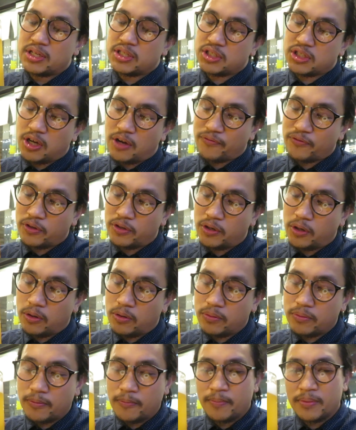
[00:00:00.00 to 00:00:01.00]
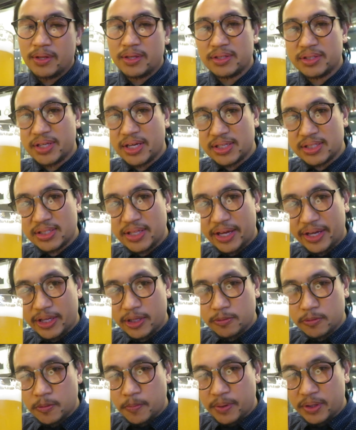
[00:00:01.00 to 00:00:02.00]
Softer note, tastes like
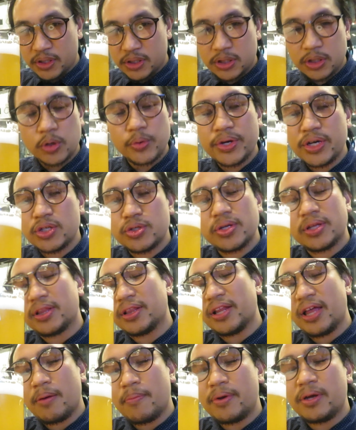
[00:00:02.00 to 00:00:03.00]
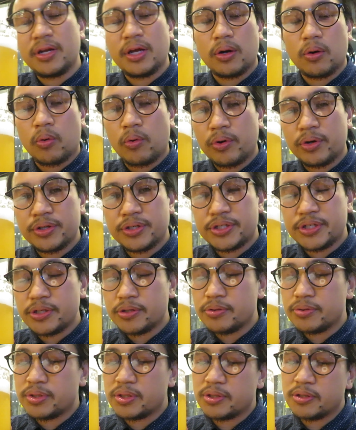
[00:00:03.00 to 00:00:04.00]
it's been squeezed with lemon and orange
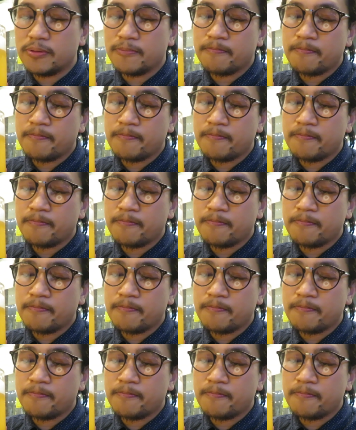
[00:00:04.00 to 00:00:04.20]
juice.